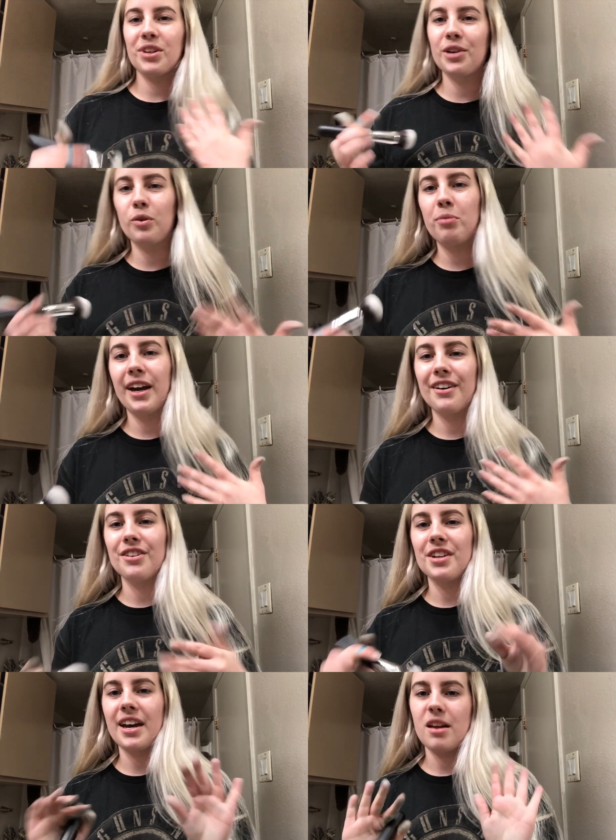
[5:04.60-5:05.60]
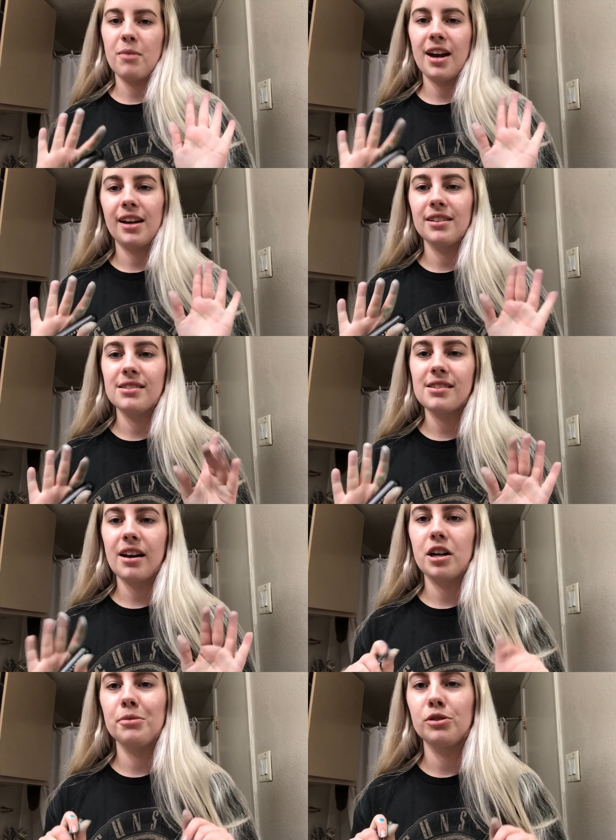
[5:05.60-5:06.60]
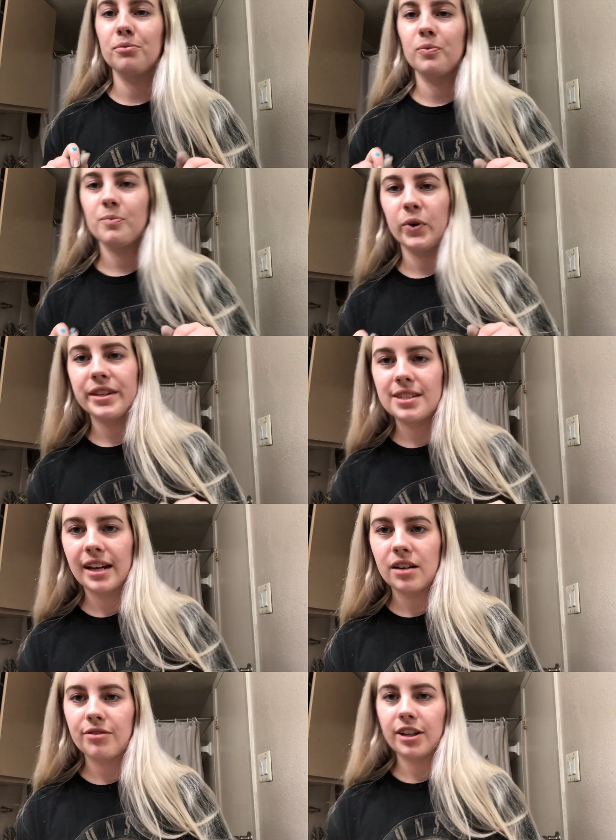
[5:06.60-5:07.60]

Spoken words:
playing with paint all day in my hands. I come home with stained